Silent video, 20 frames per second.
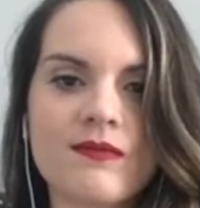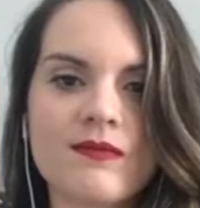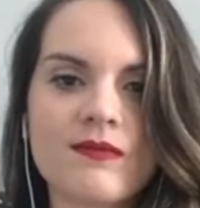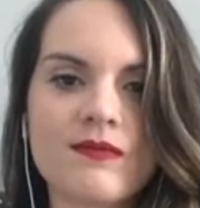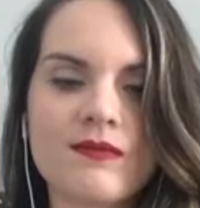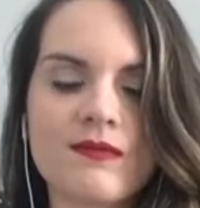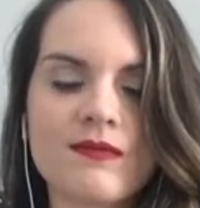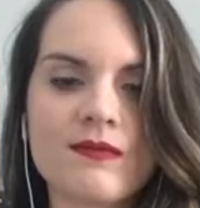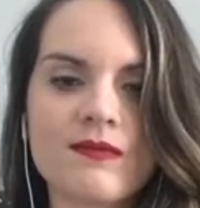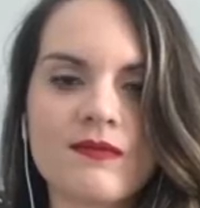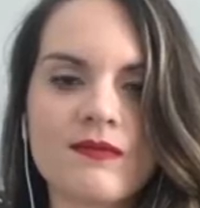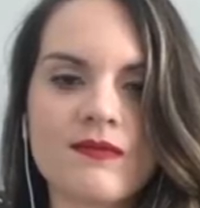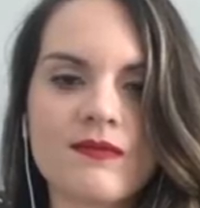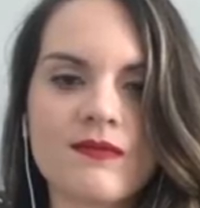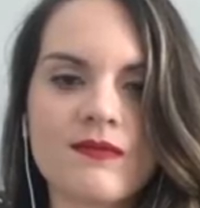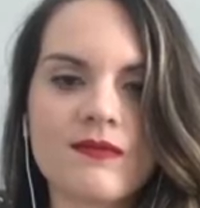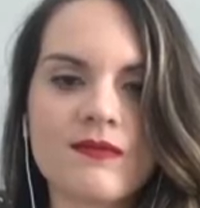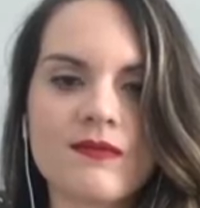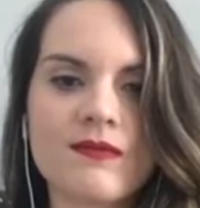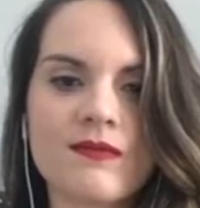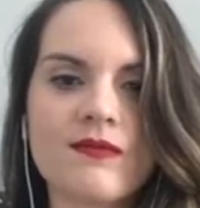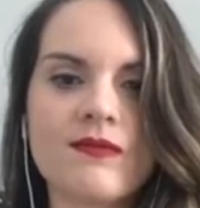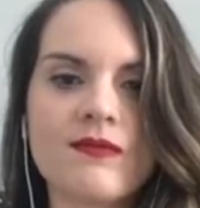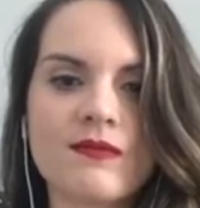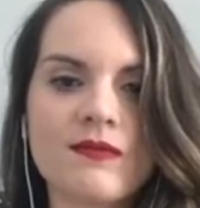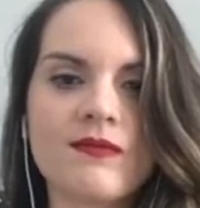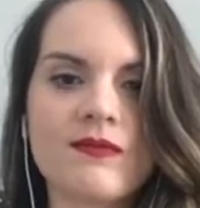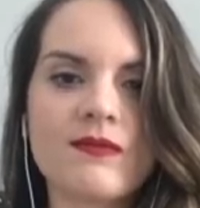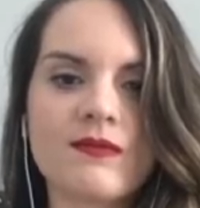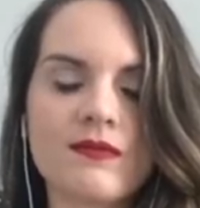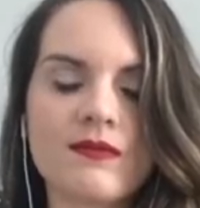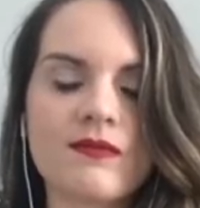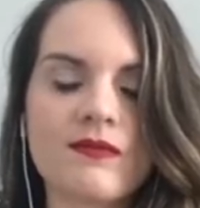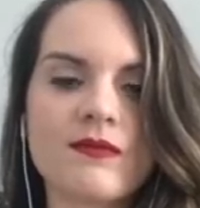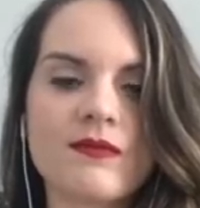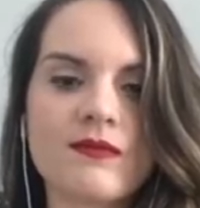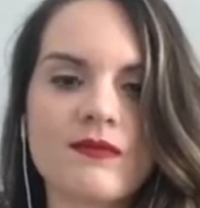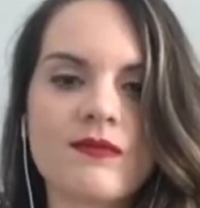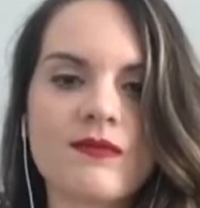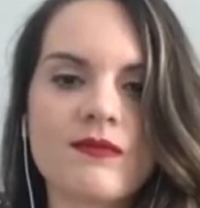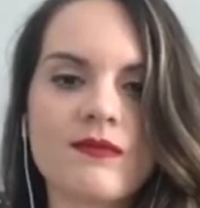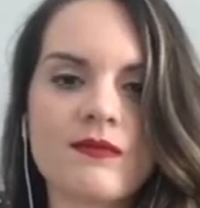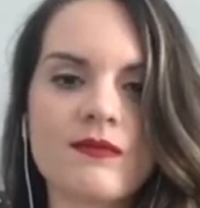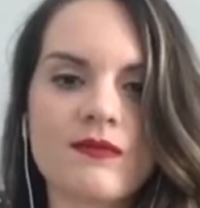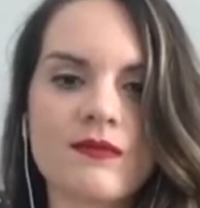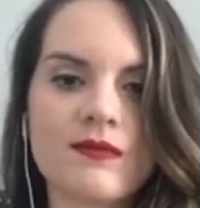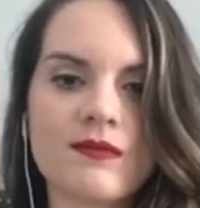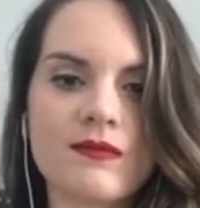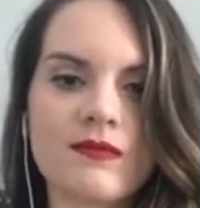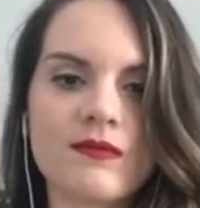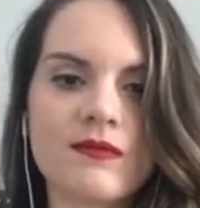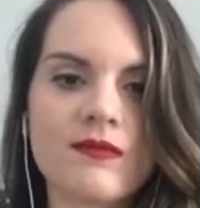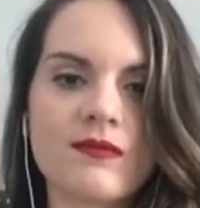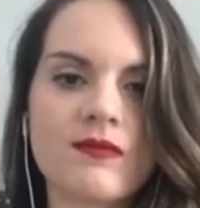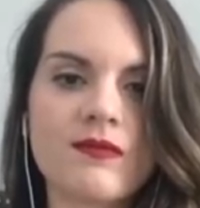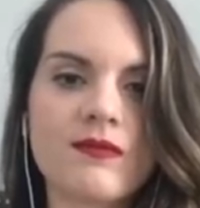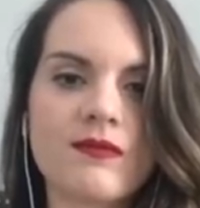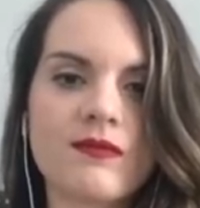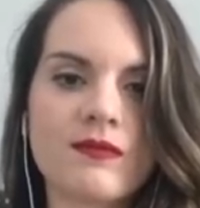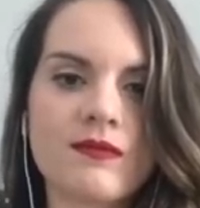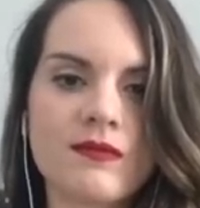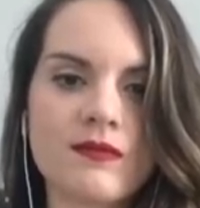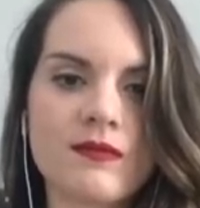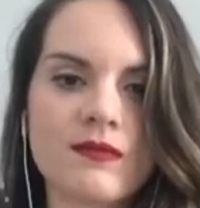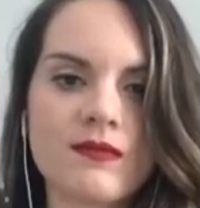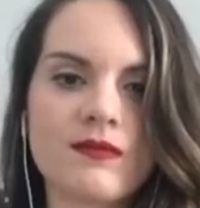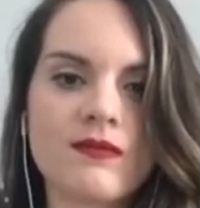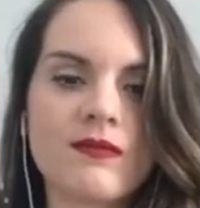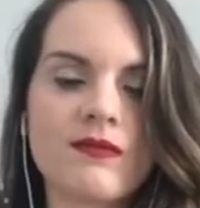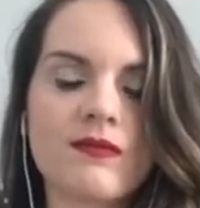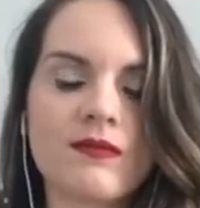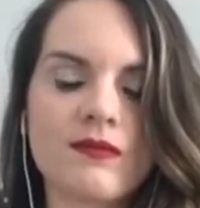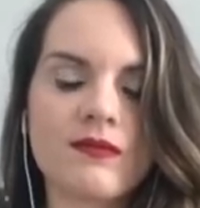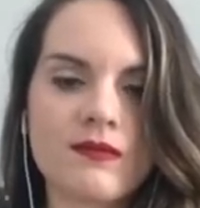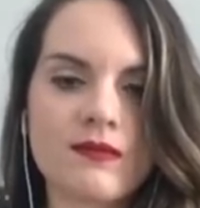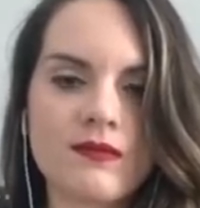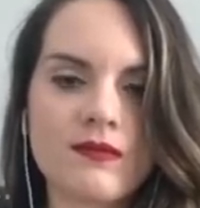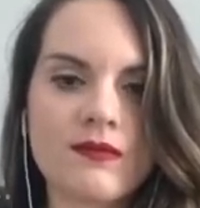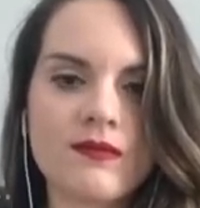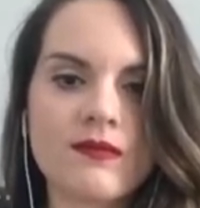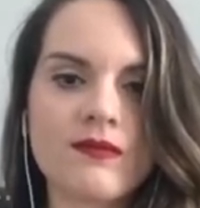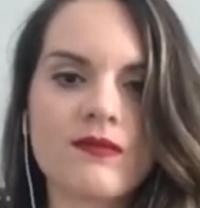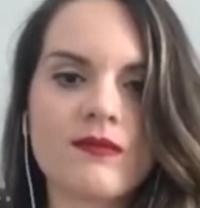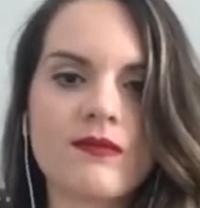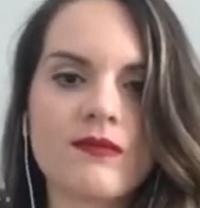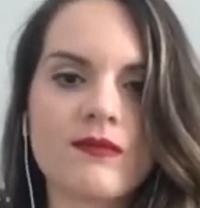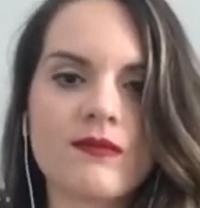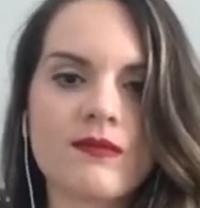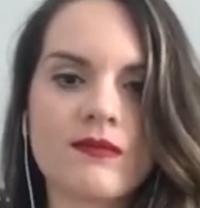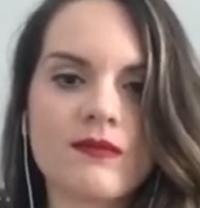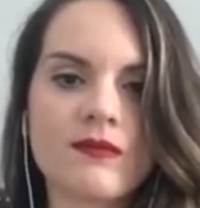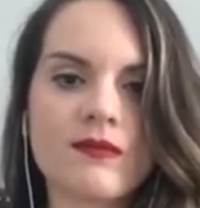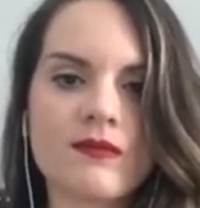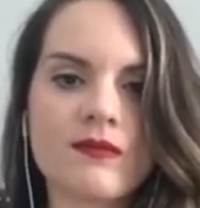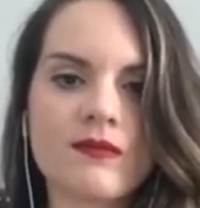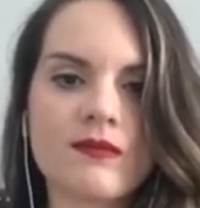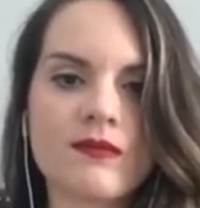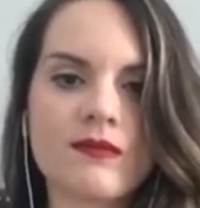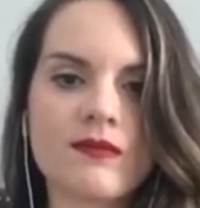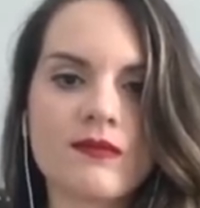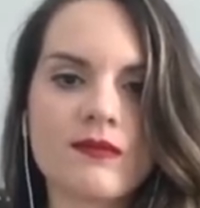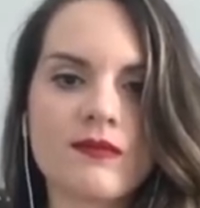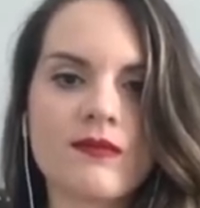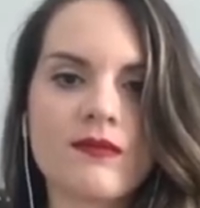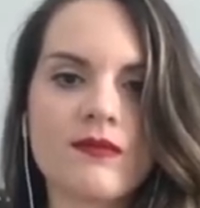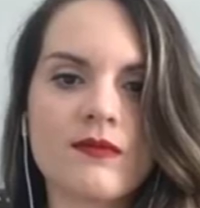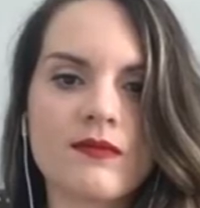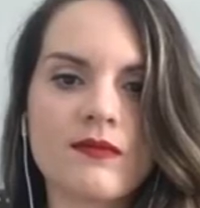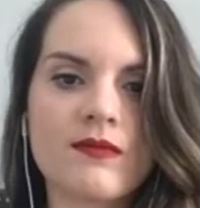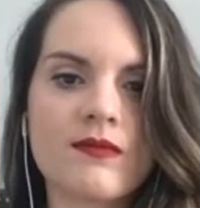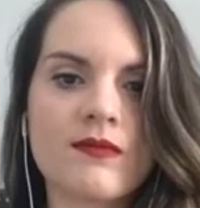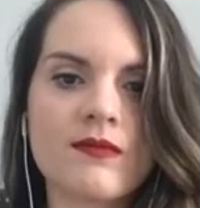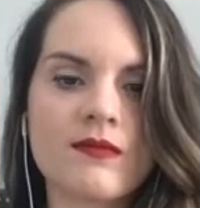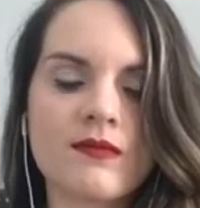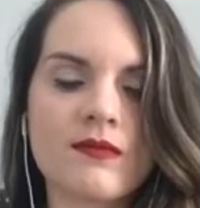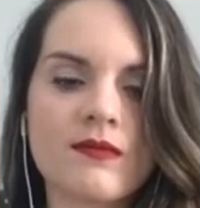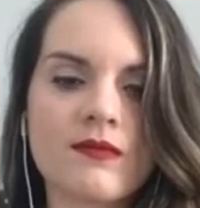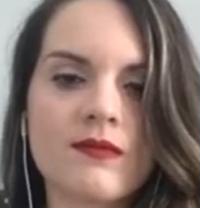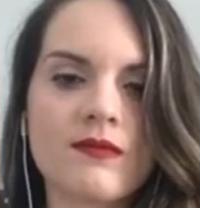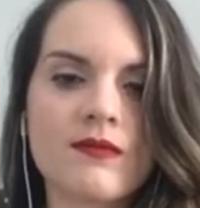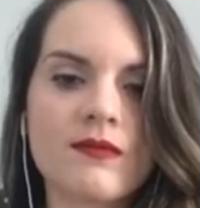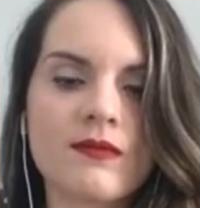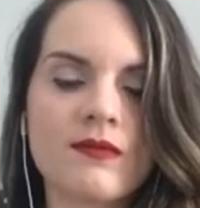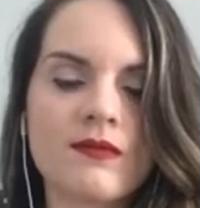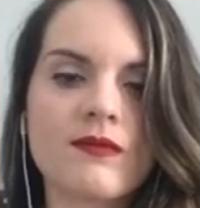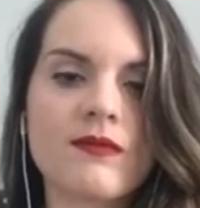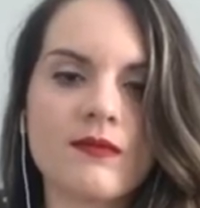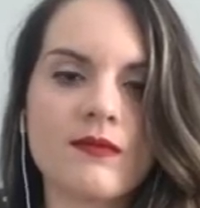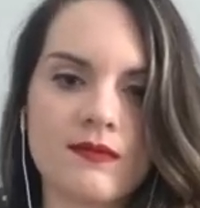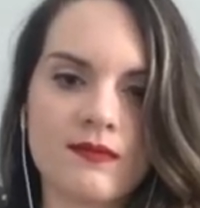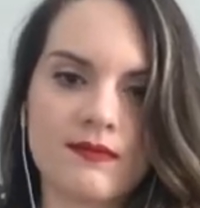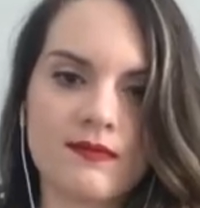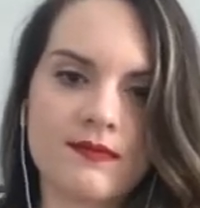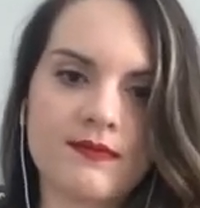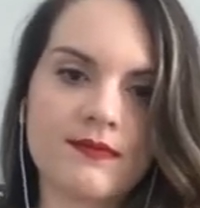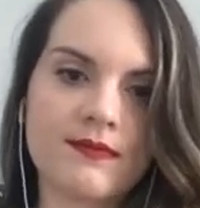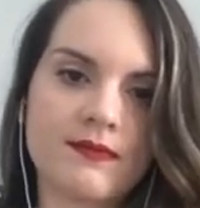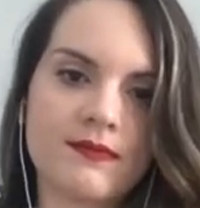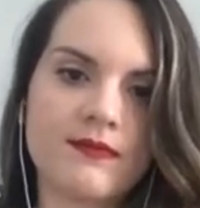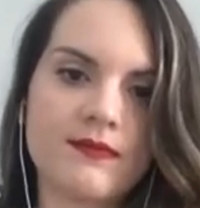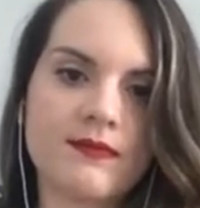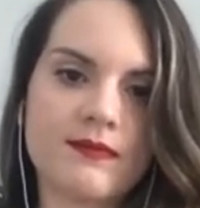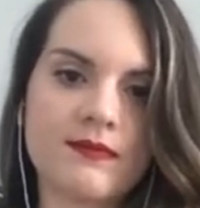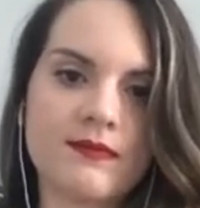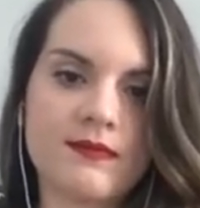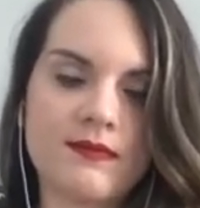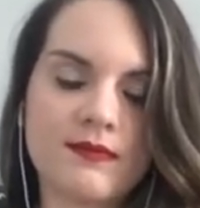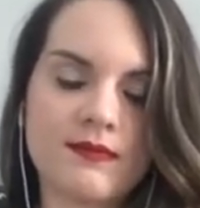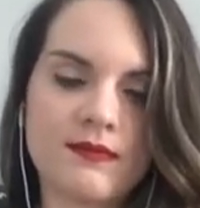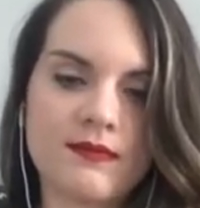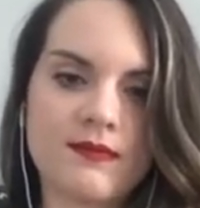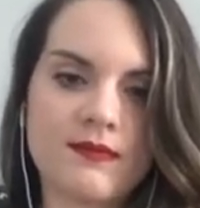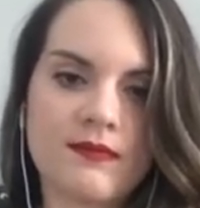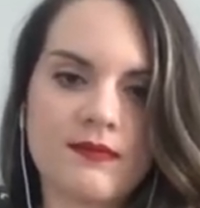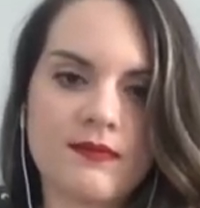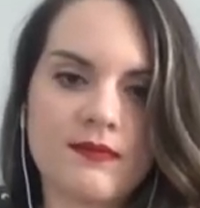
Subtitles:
(not speaking)